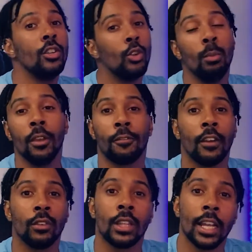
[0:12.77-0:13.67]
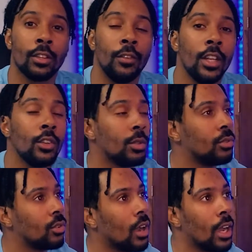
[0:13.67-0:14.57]
do me a favor, like the video,
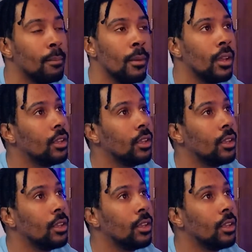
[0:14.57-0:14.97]
subscribe.